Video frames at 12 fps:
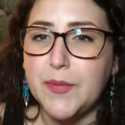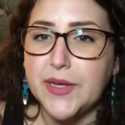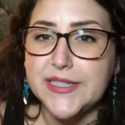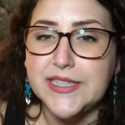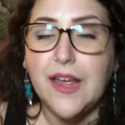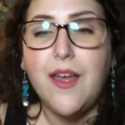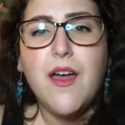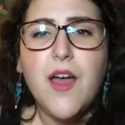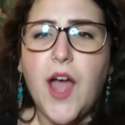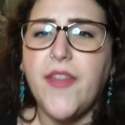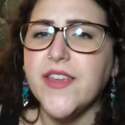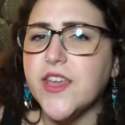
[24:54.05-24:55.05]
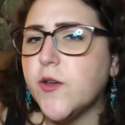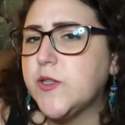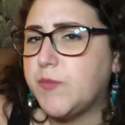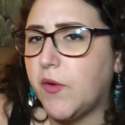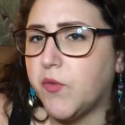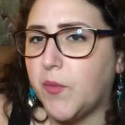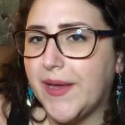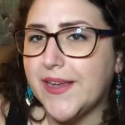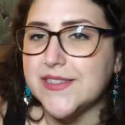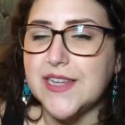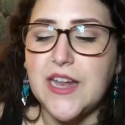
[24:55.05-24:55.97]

but I think it goes both ways.